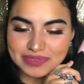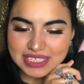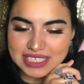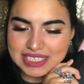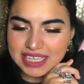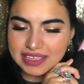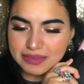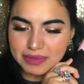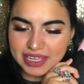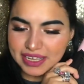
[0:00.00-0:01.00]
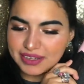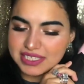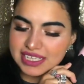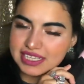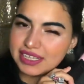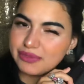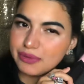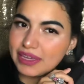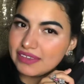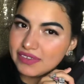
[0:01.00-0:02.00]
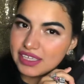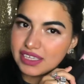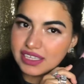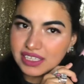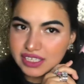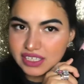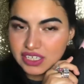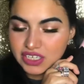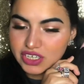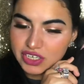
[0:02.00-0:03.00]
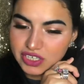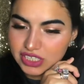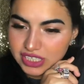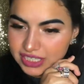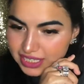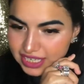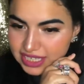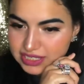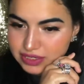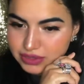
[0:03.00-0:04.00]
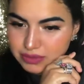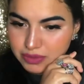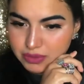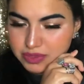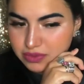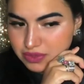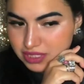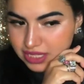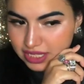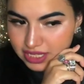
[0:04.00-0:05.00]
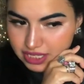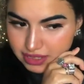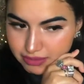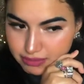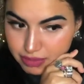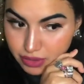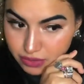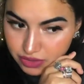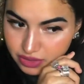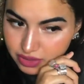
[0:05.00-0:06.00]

it's like my hair is kind of like wavy, curly. It has those moments where it's like both.